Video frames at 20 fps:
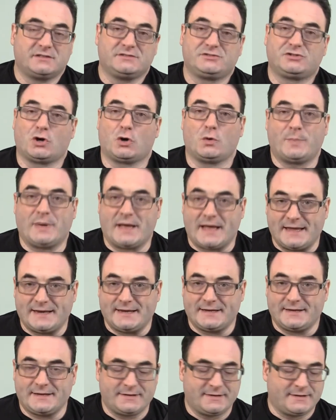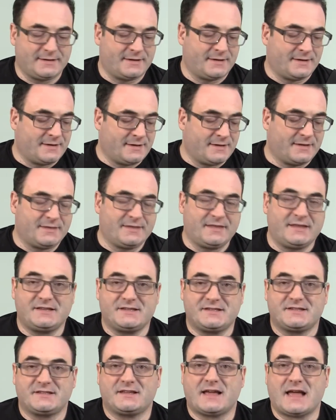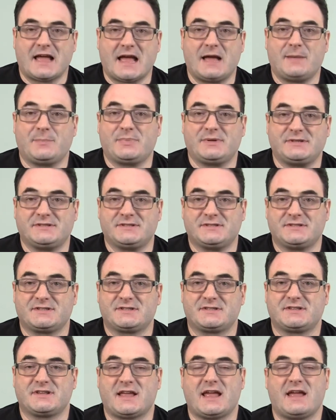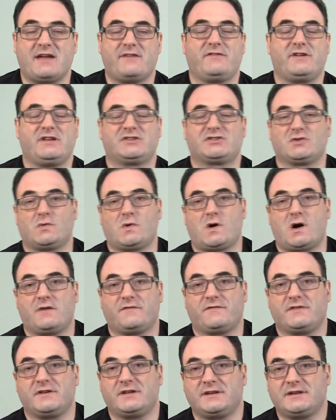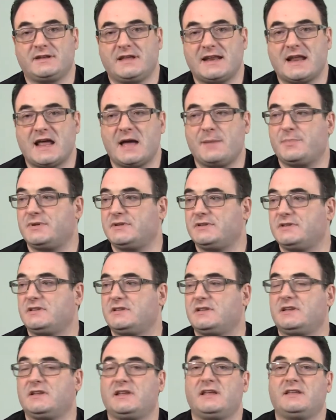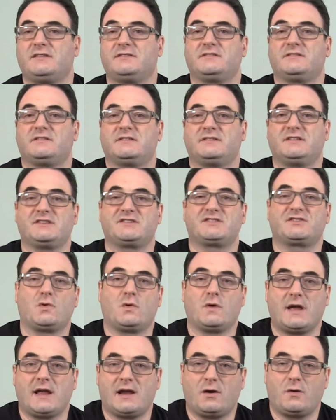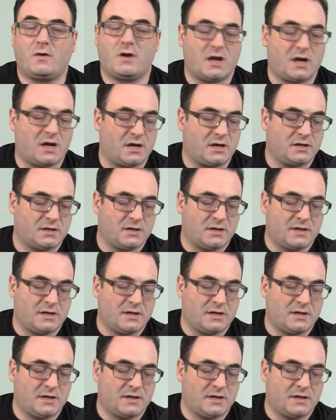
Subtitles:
Don't panic. This happens every so often. It happened in the disco era.